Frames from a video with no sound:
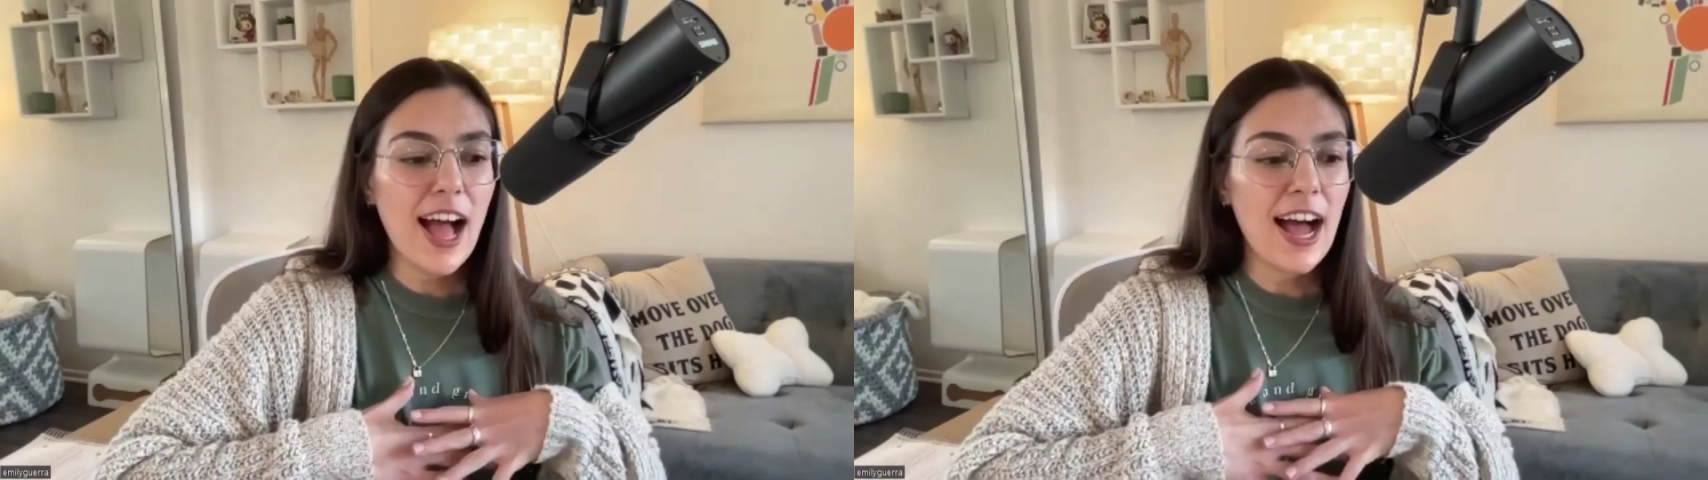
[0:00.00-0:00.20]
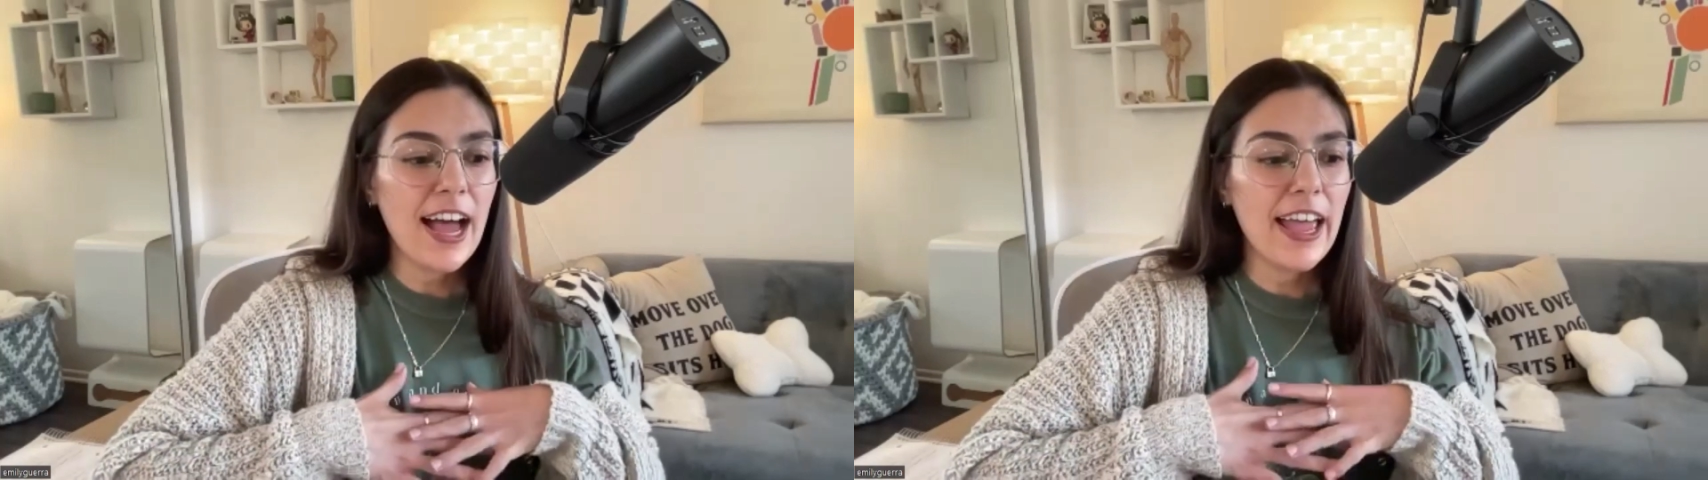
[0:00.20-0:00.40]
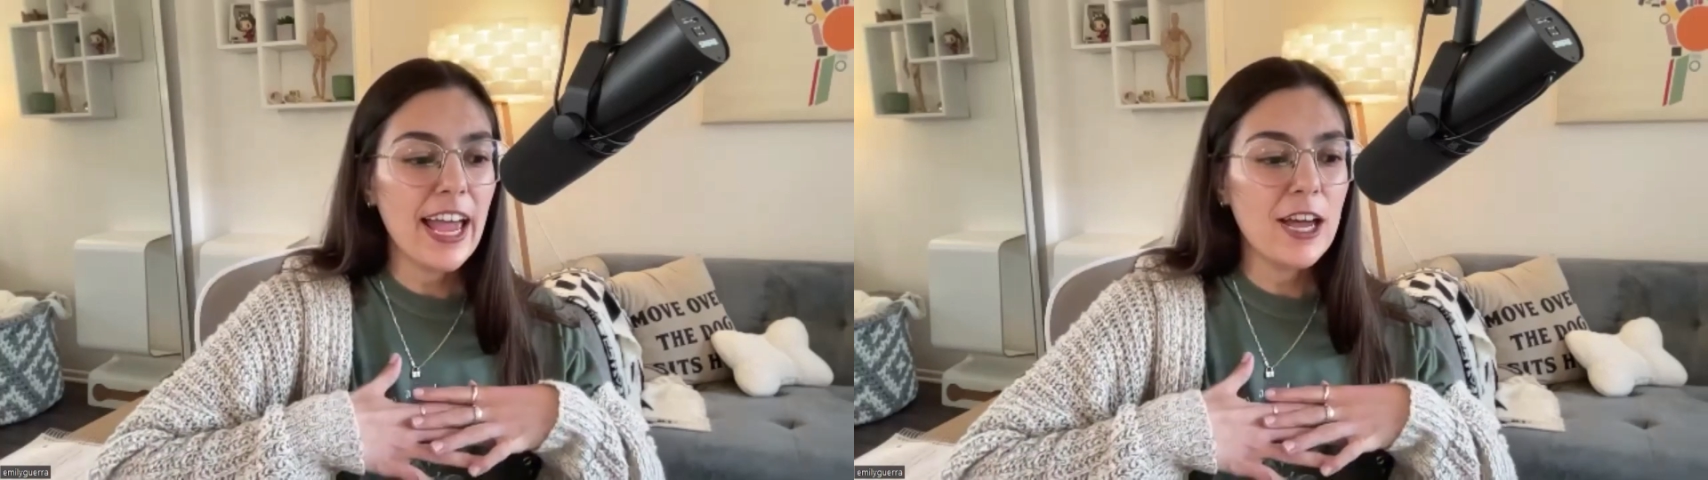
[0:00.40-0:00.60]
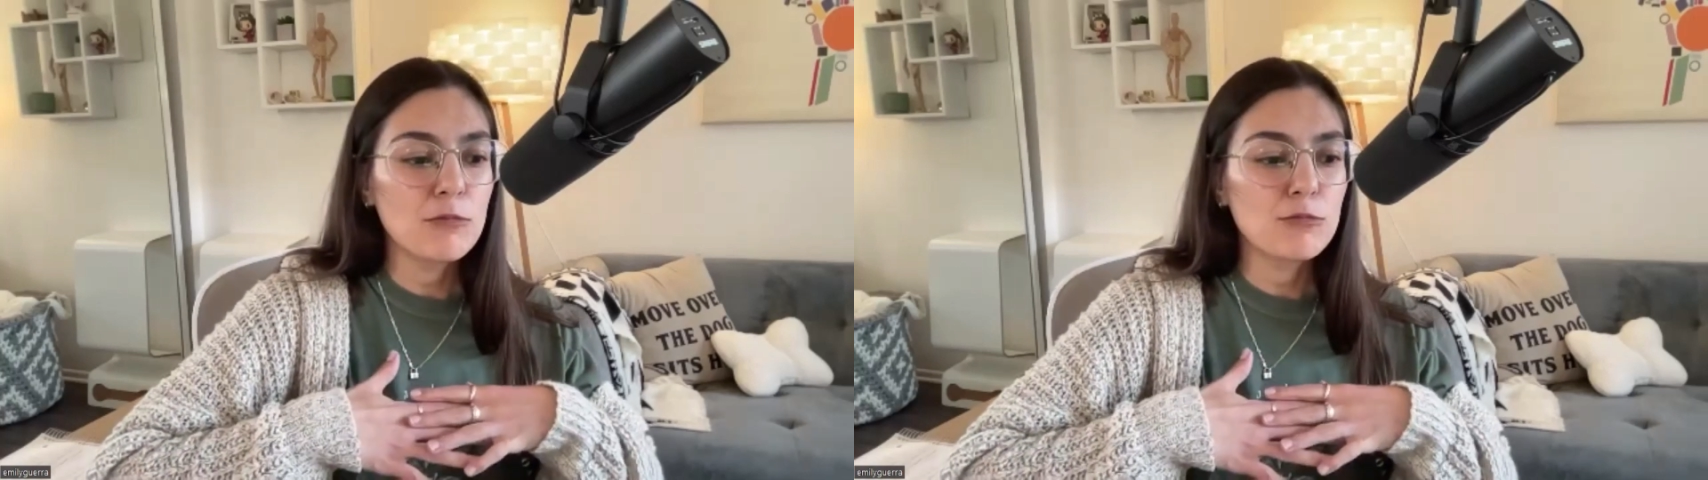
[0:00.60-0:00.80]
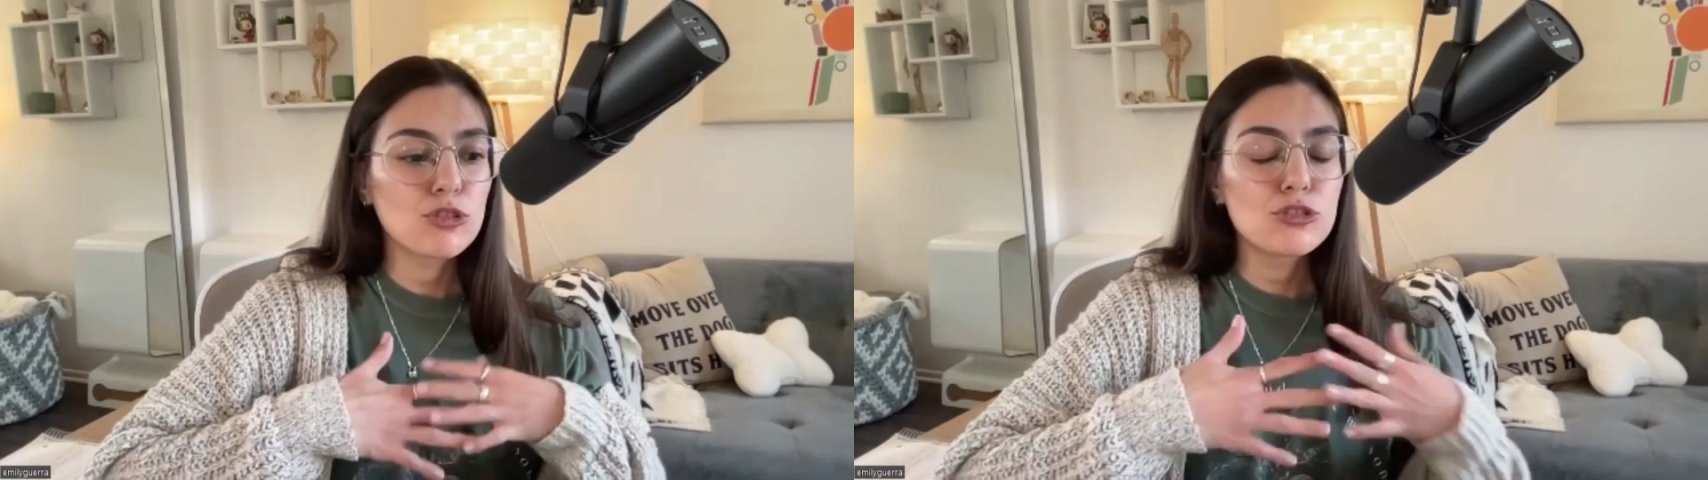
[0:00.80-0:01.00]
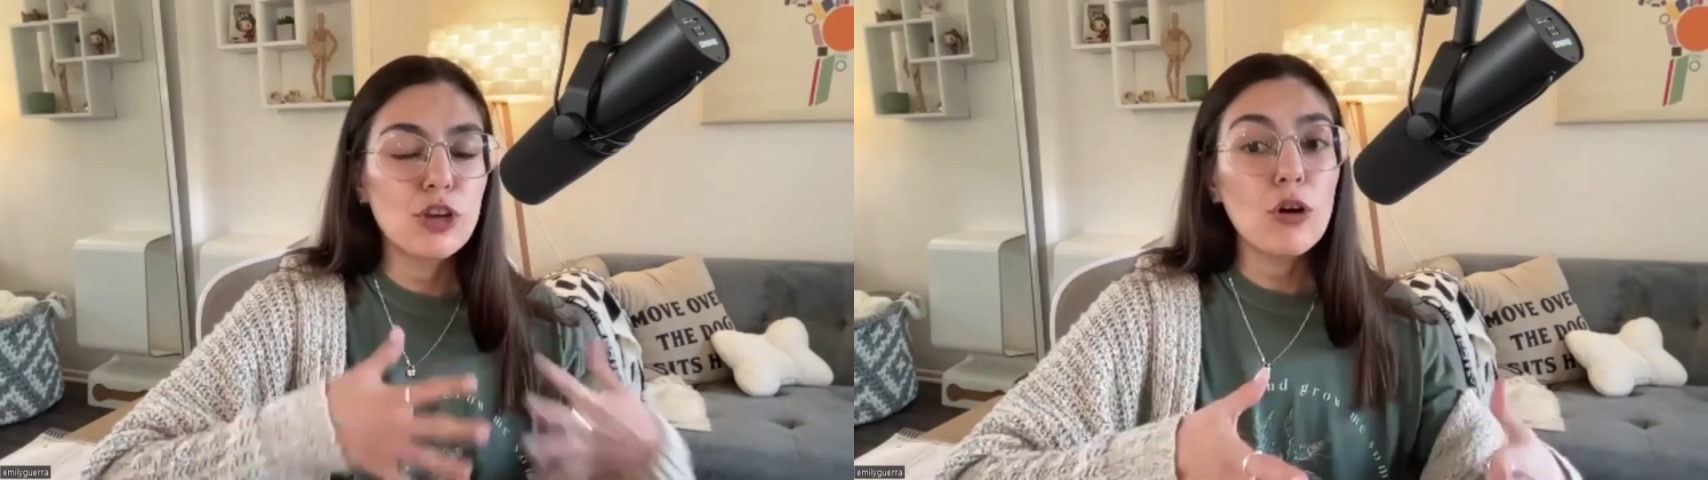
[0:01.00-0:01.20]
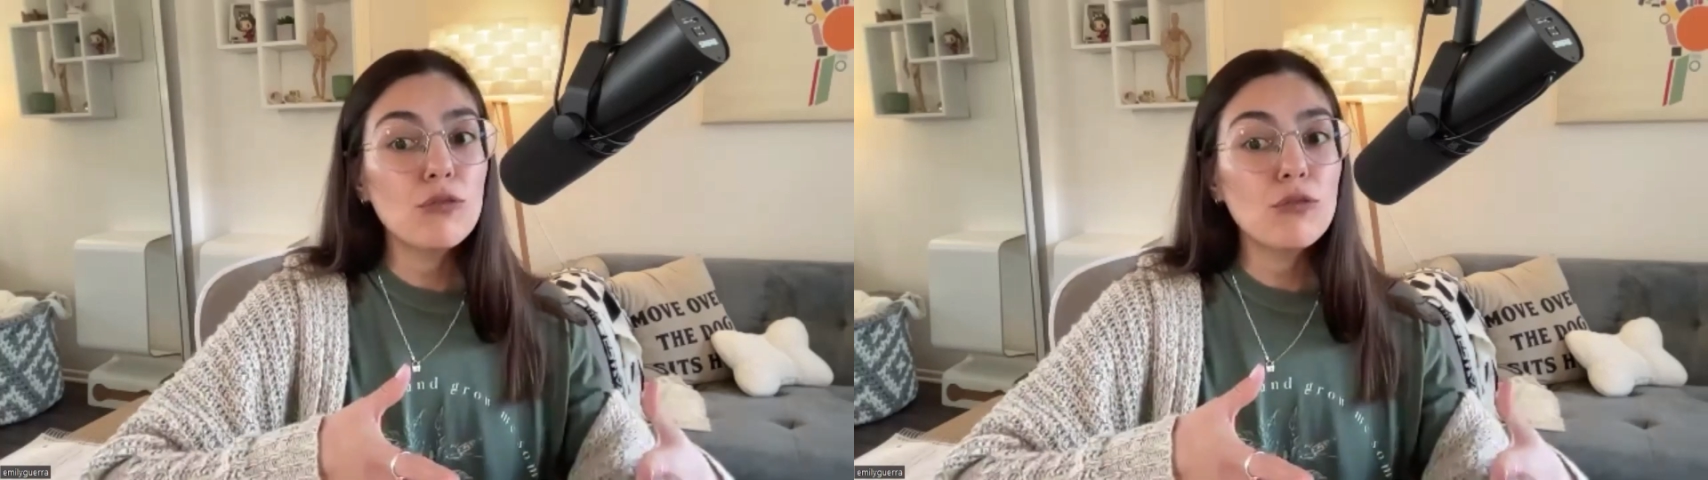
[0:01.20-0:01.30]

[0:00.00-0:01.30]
I am so